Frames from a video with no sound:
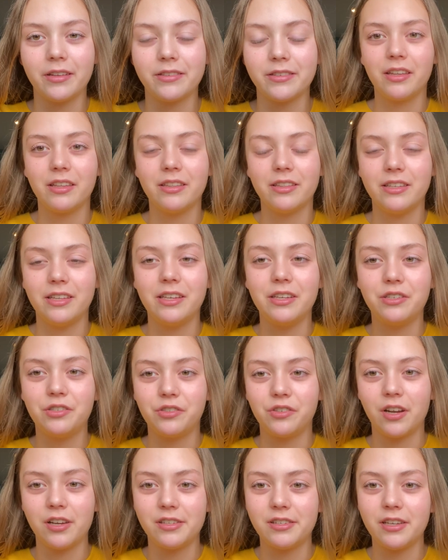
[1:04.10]
like
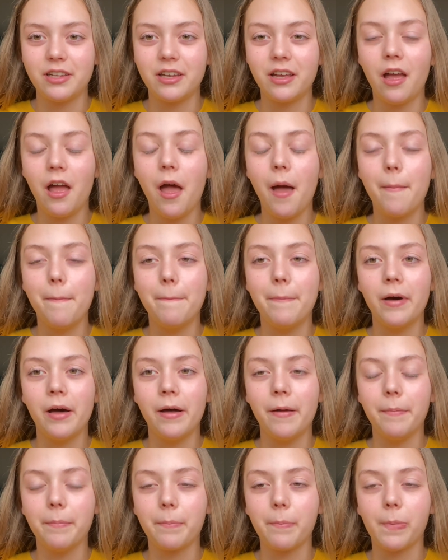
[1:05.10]
de-stressing,
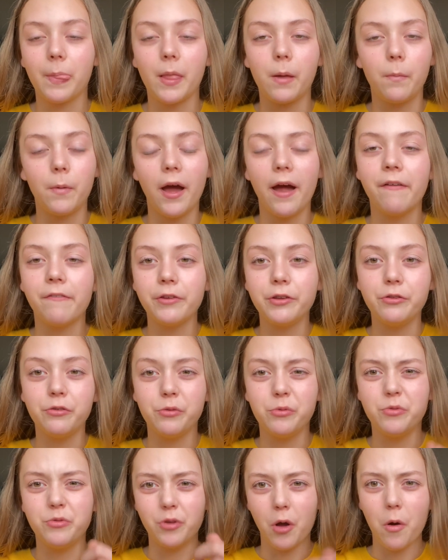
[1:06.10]
but whatever
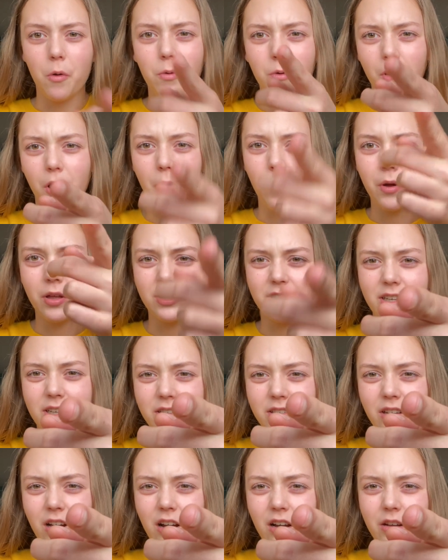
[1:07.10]
you don't go on
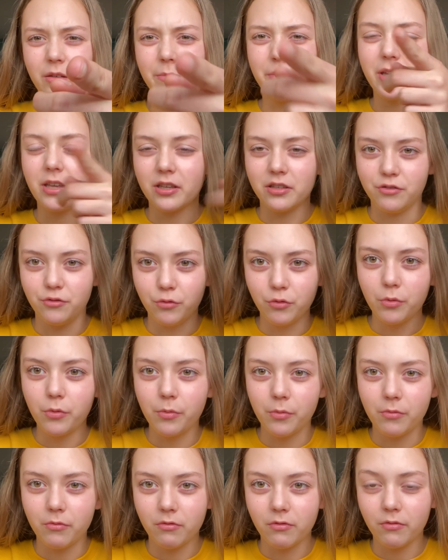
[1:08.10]
TikTok, because
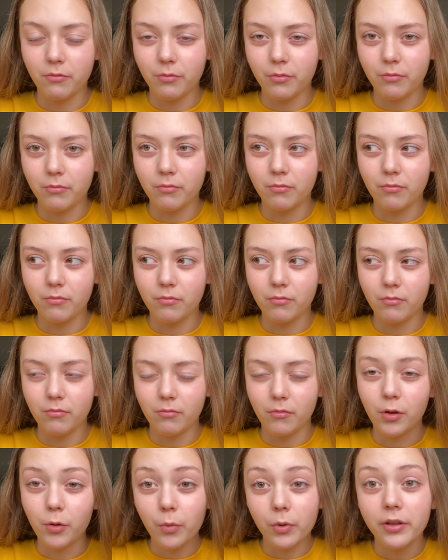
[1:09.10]
you
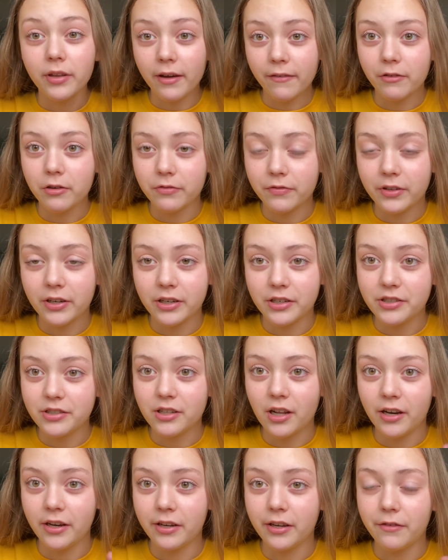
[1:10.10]
will never finish
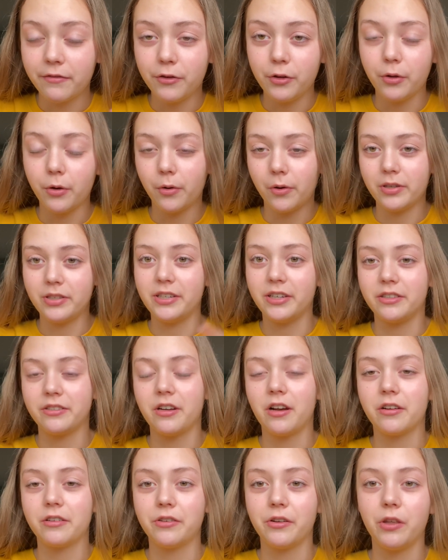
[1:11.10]
studying if you go on
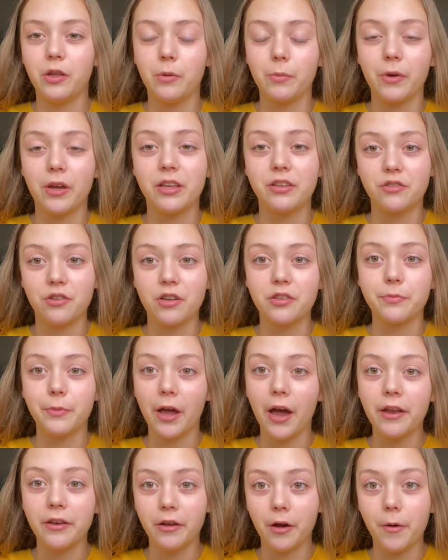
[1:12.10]
TikTok during your breaks. Trust
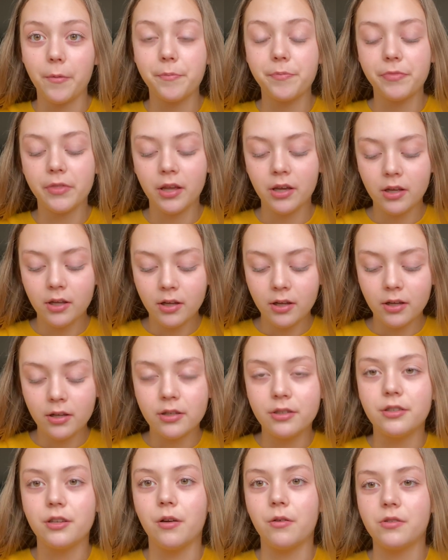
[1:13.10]
me, I know.
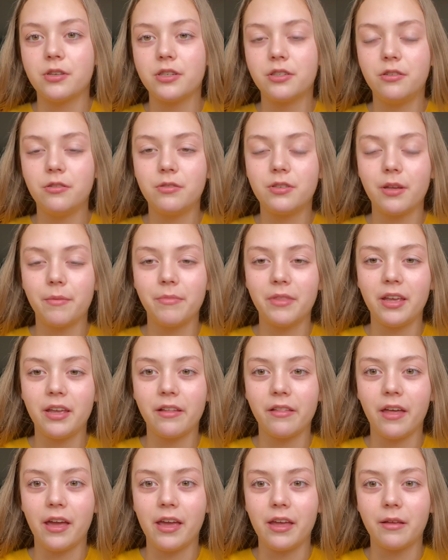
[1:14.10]
So just do
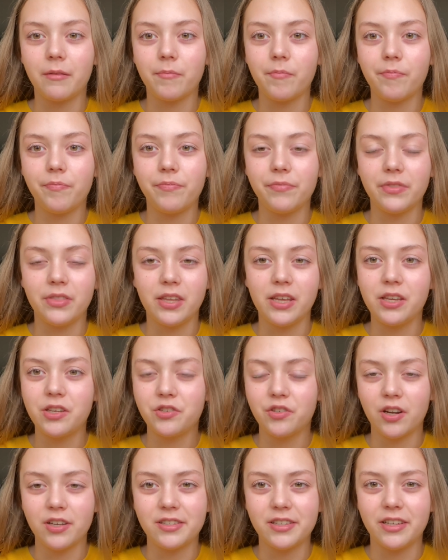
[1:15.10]
something like
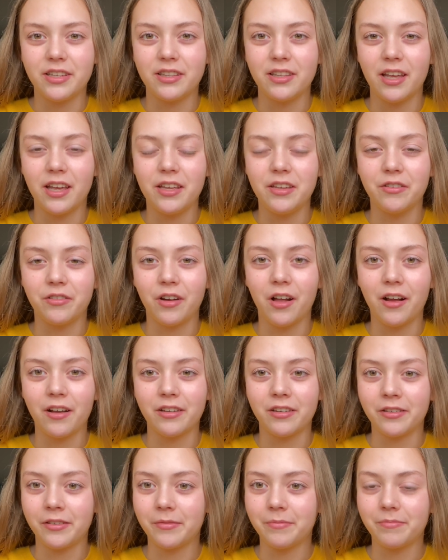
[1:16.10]
de-stressing that you're not
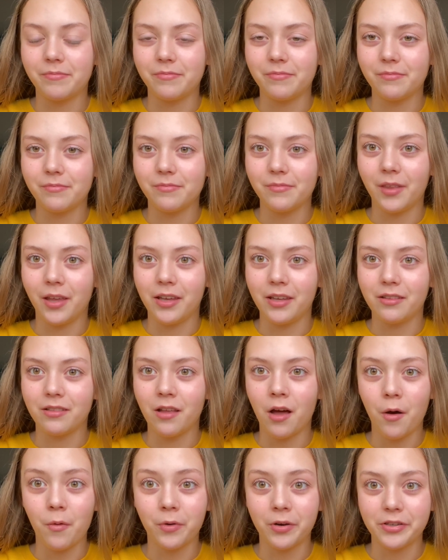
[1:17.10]
gonna like
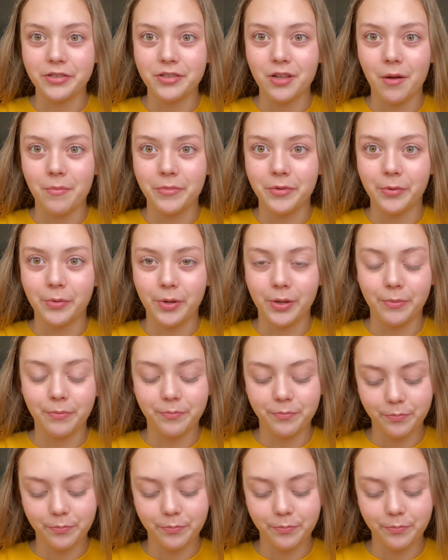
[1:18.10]
not want to stop doing.